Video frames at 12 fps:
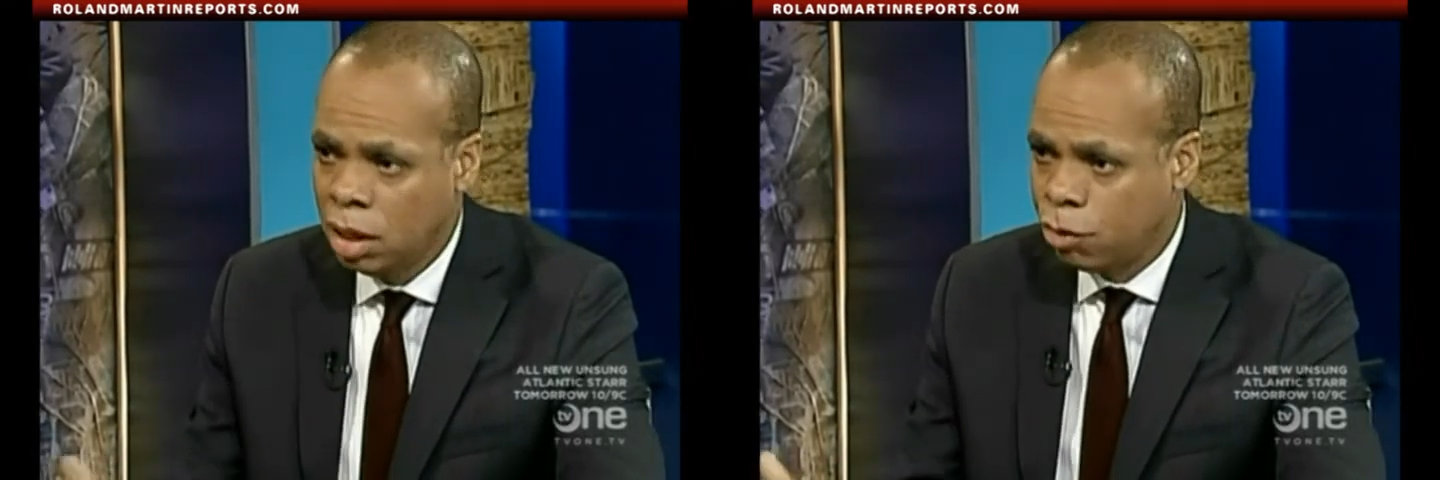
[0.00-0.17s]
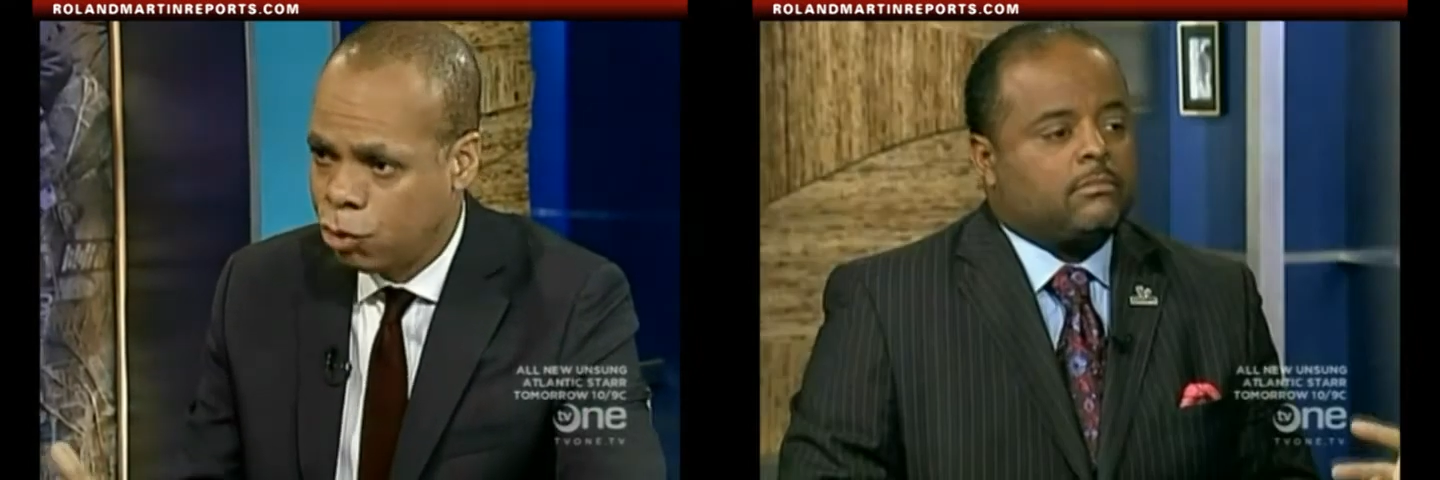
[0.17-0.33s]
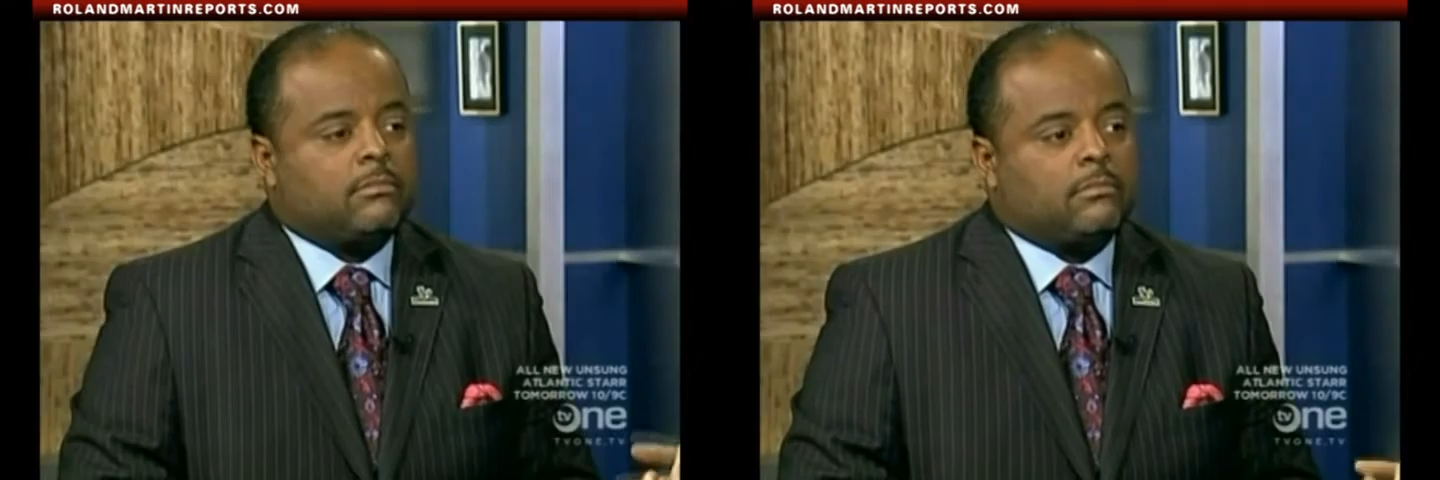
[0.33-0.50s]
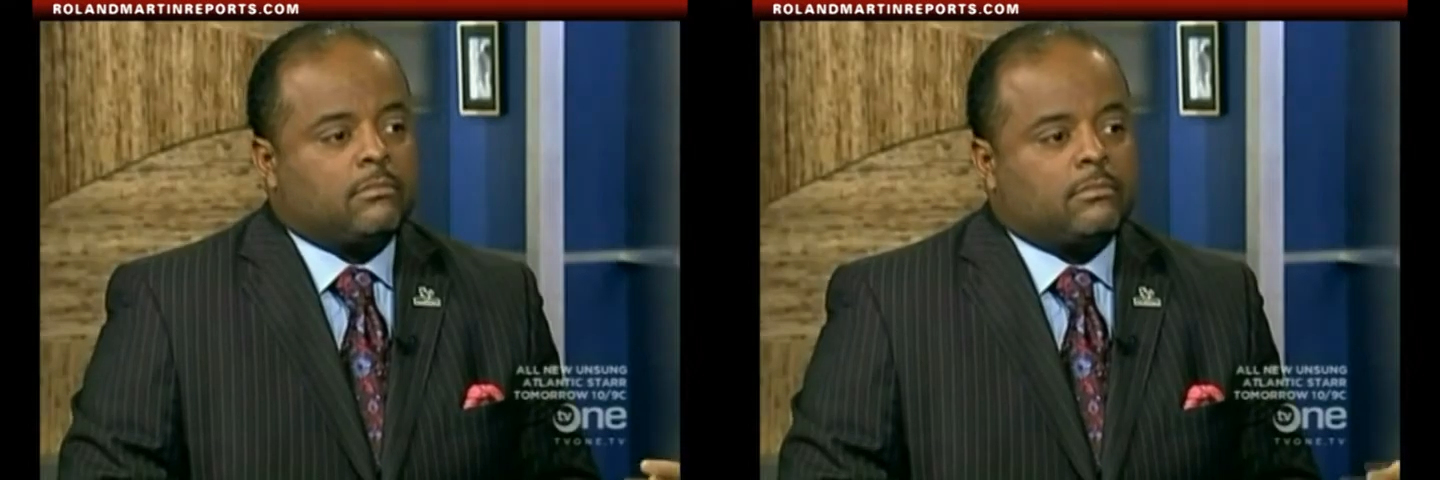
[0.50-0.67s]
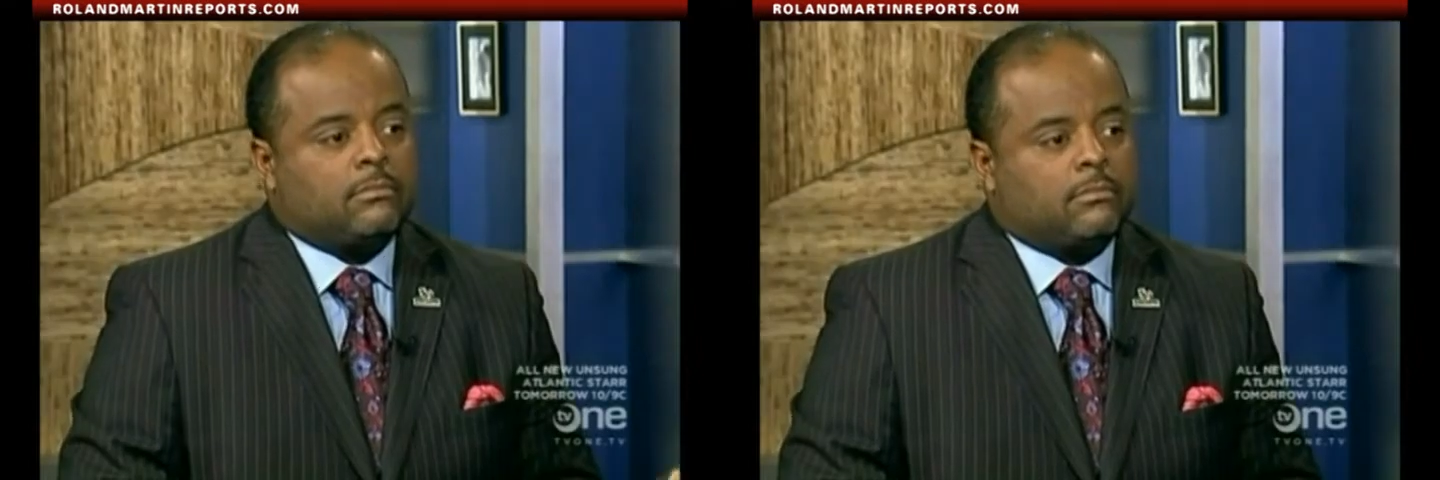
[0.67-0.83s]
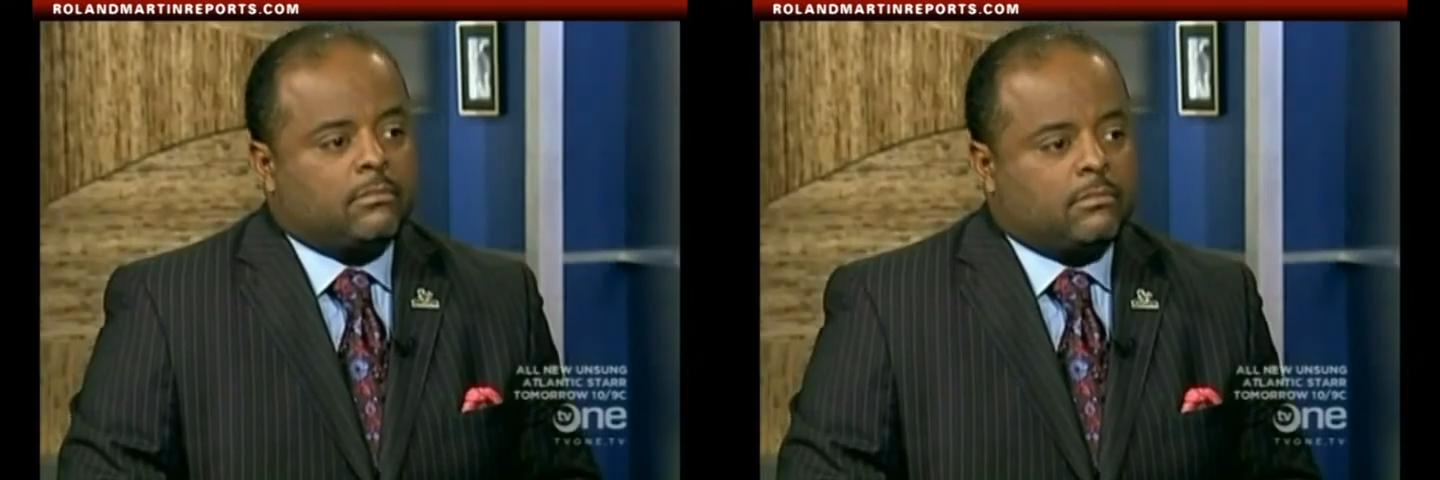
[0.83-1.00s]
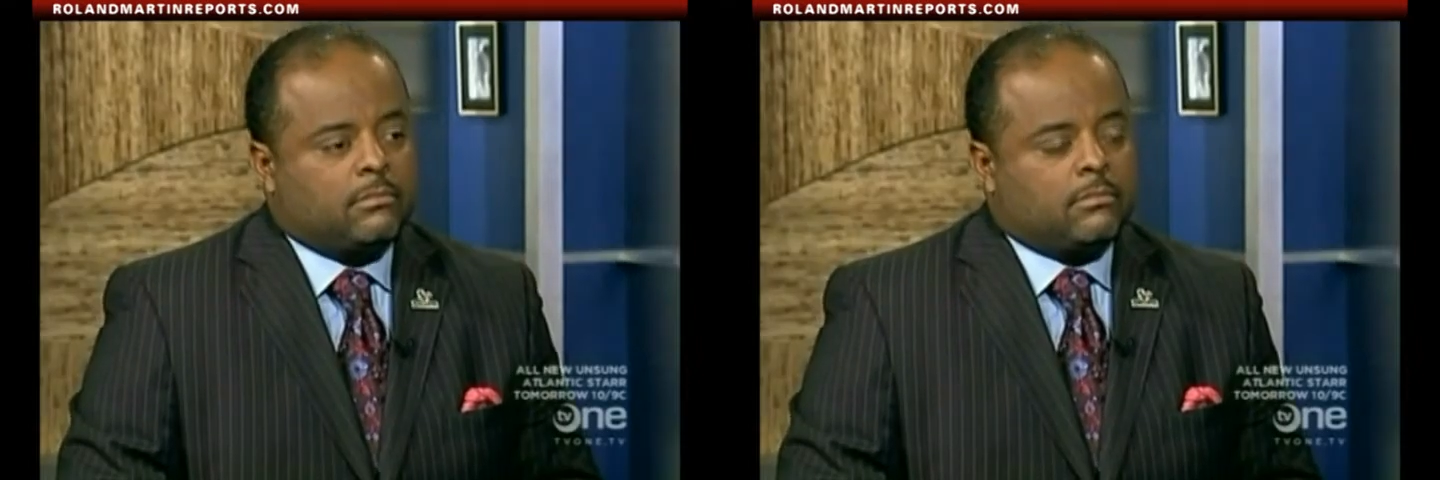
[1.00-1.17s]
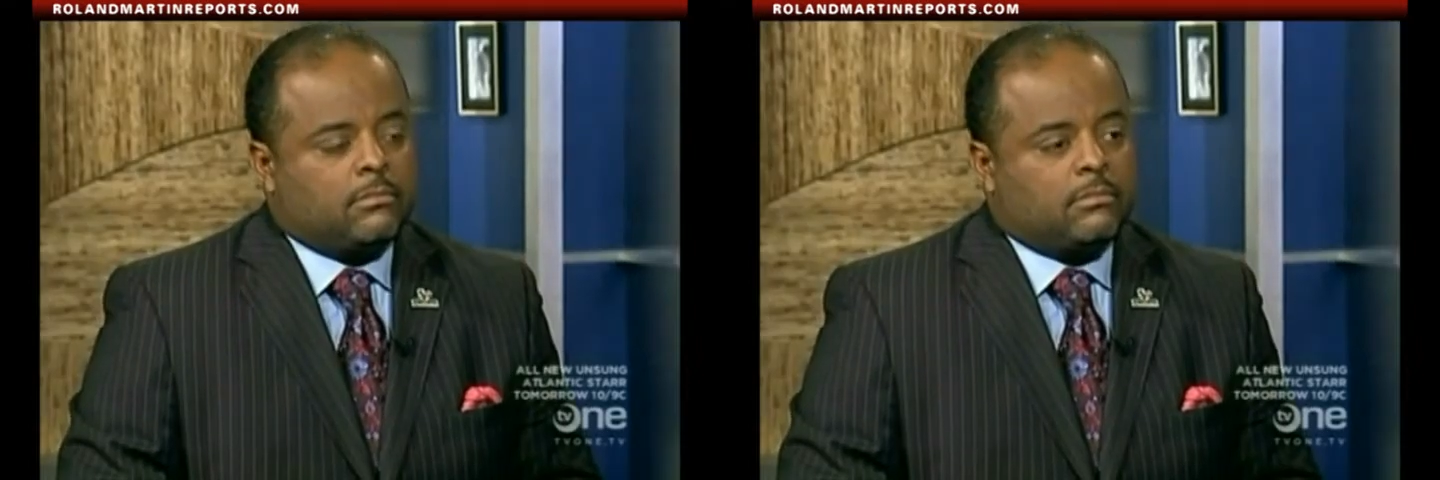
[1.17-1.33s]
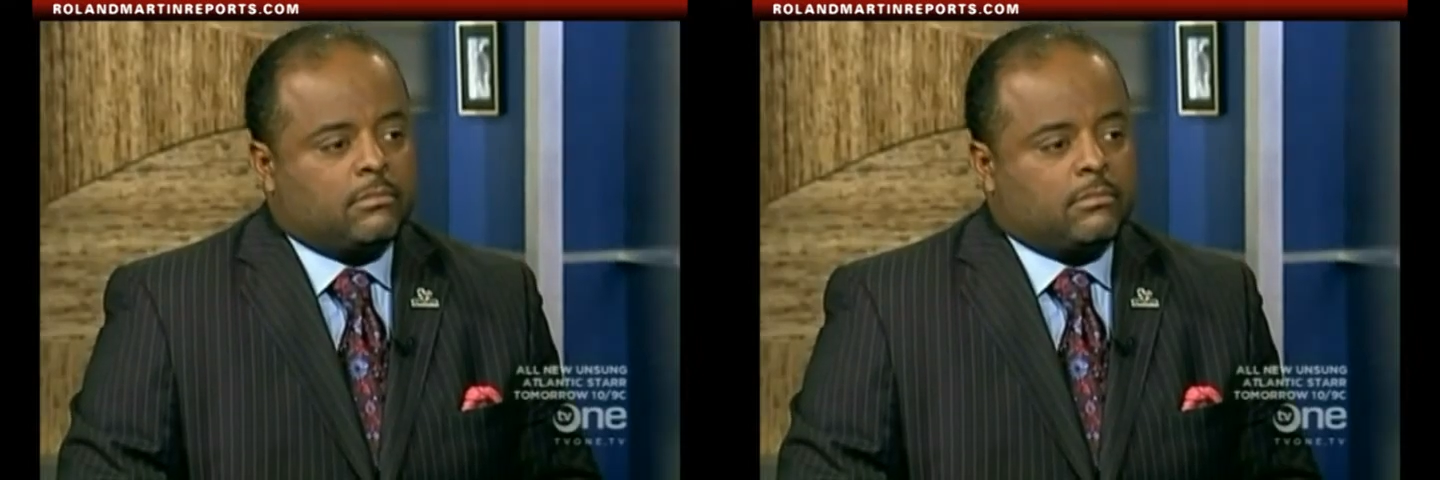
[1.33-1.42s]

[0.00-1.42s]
A few weeks ago, you had one